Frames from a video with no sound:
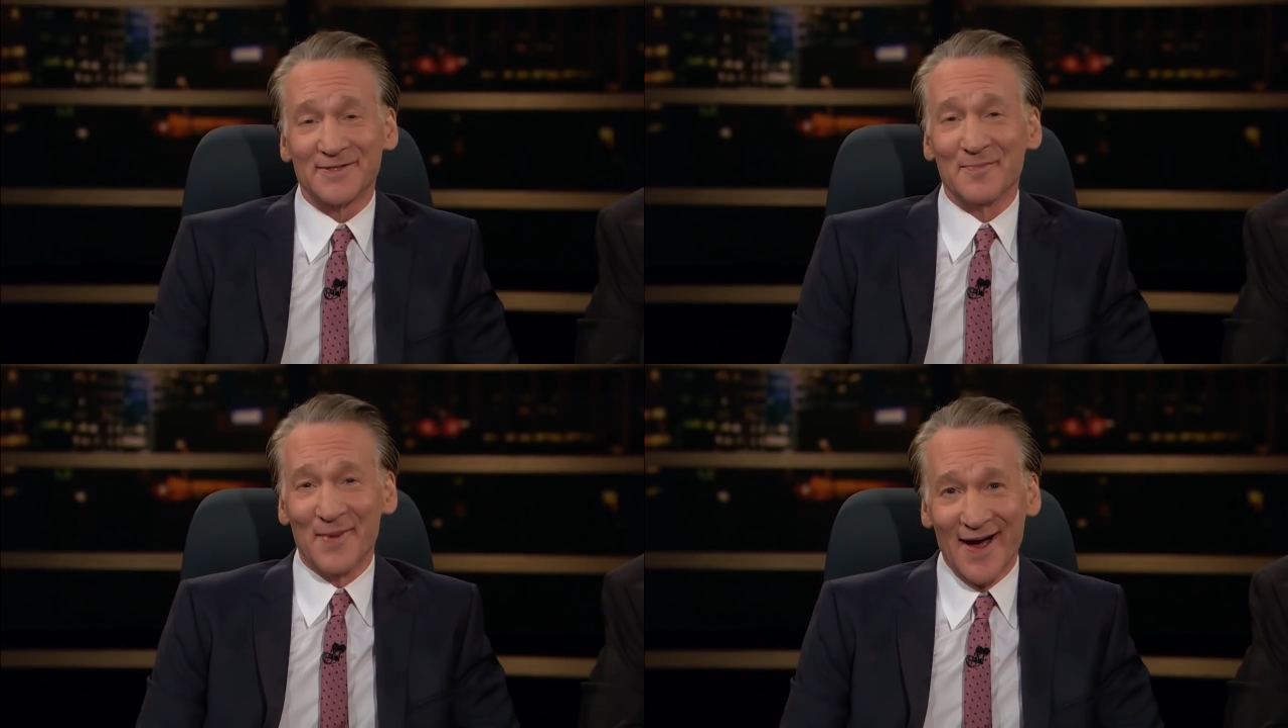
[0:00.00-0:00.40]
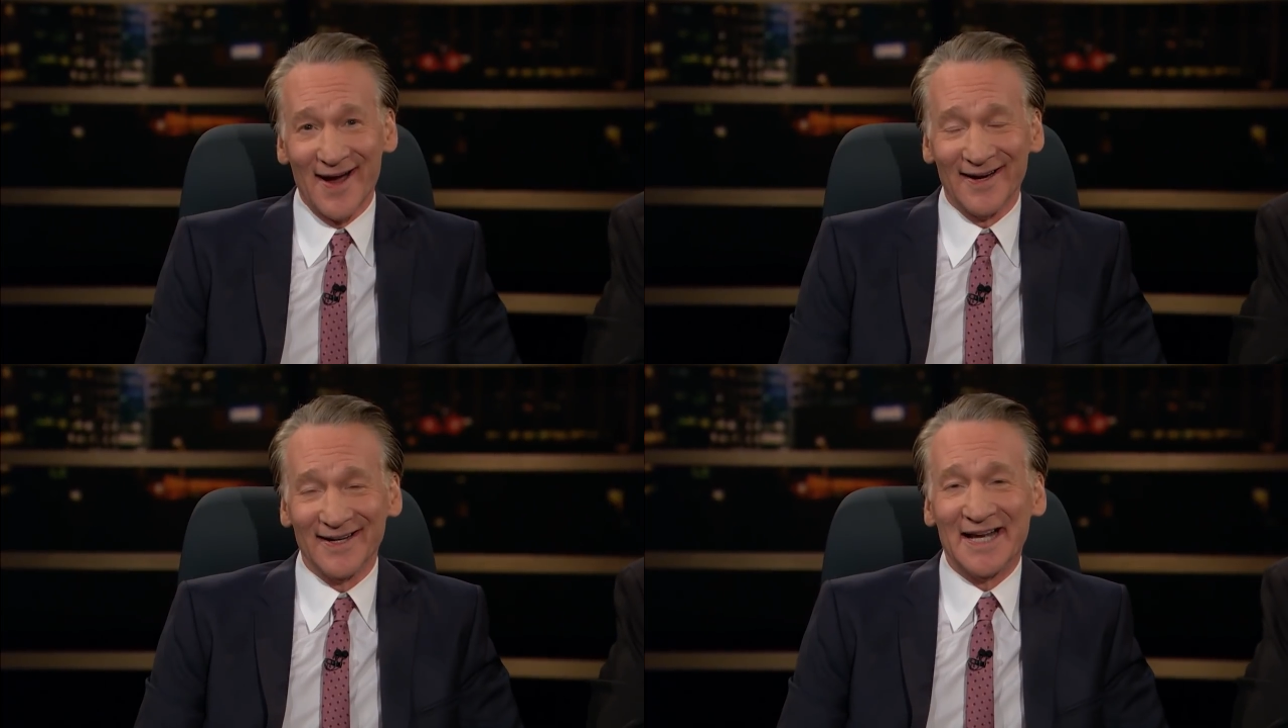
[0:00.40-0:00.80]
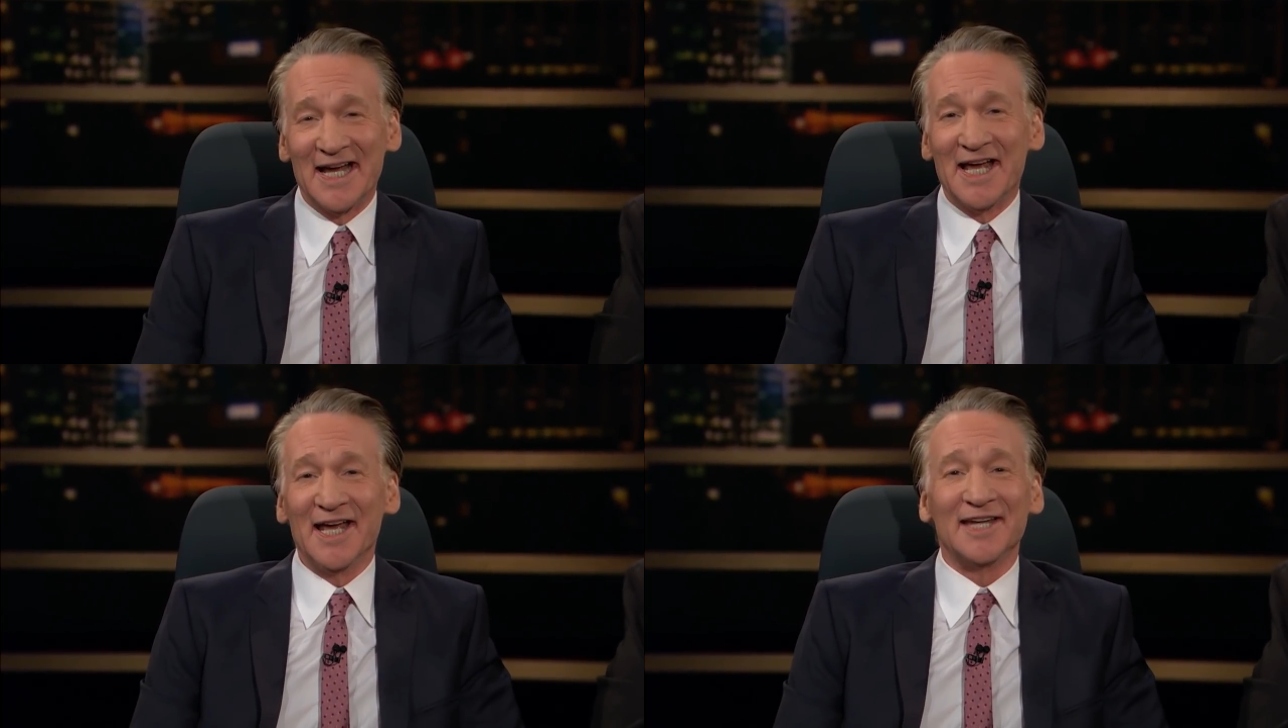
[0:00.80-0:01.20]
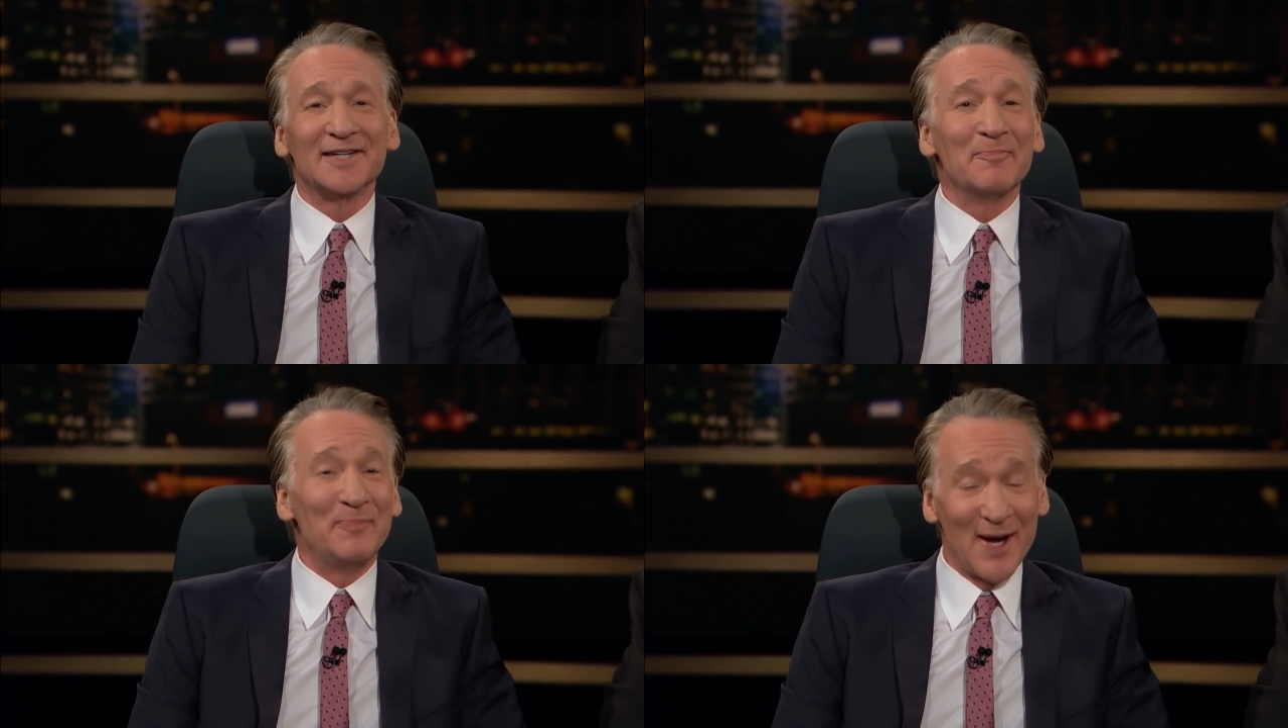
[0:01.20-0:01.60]
to mind is
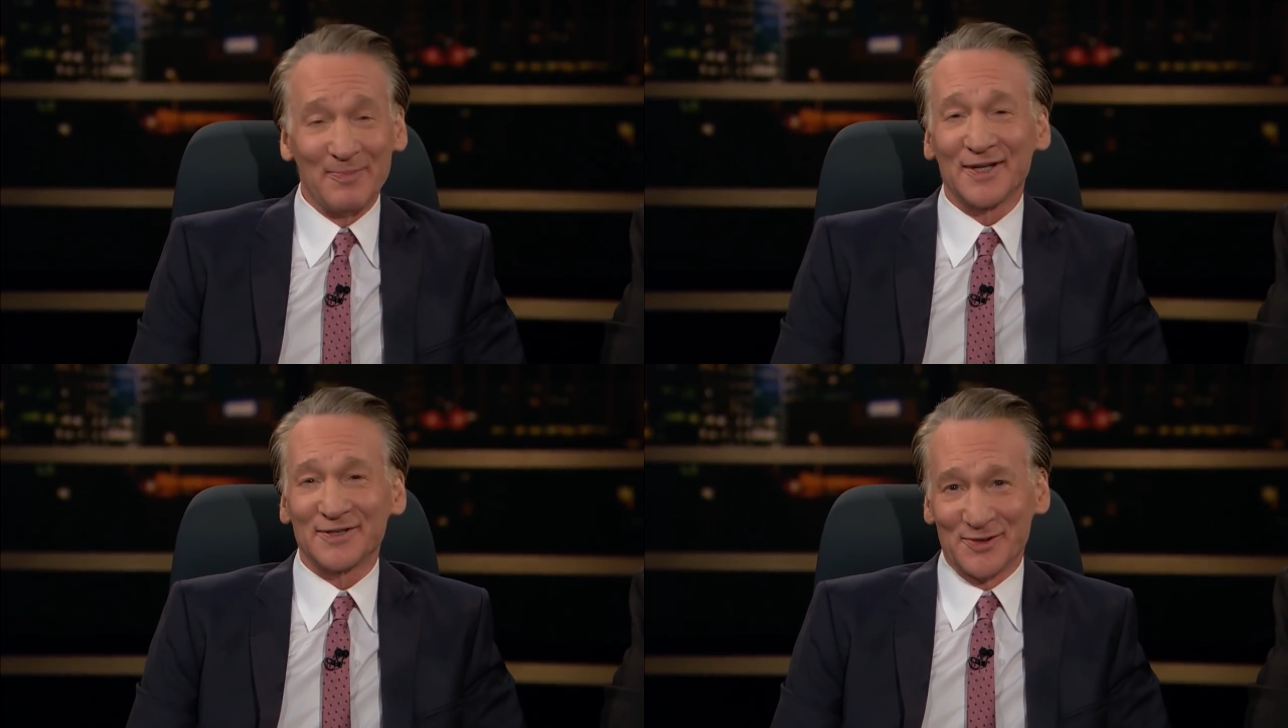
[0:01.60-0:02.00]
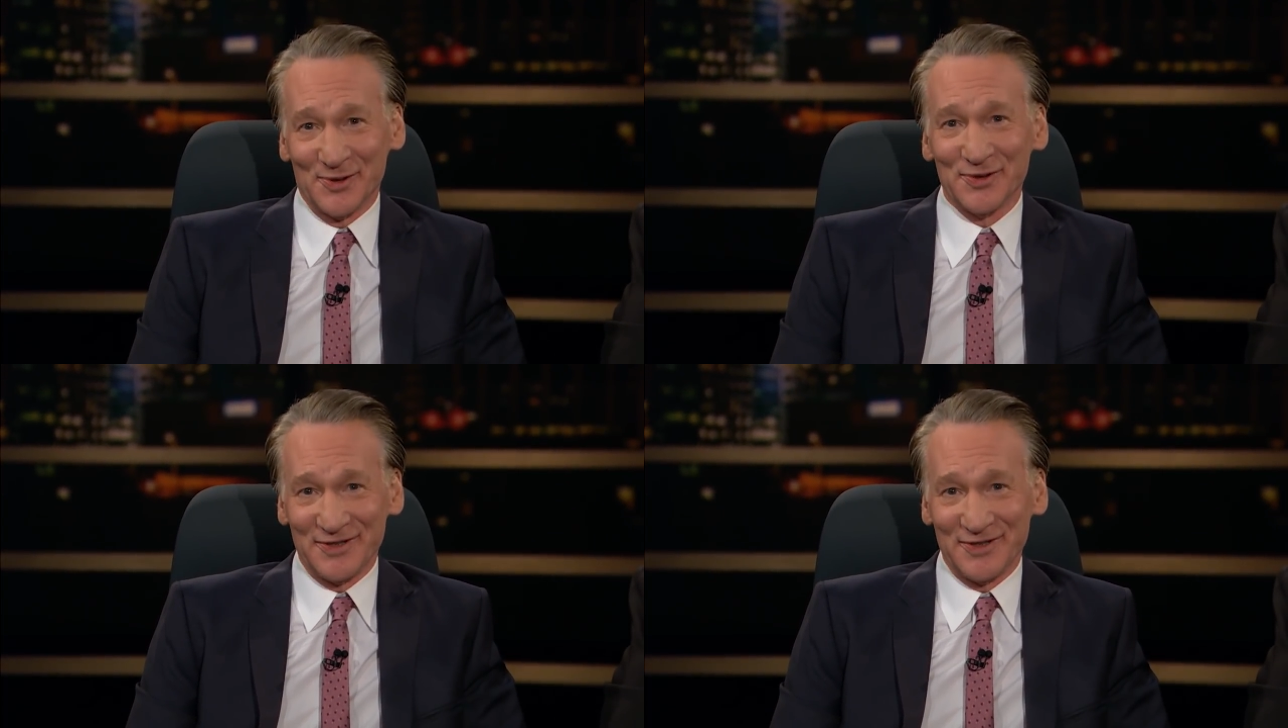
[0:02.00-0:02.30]
a public school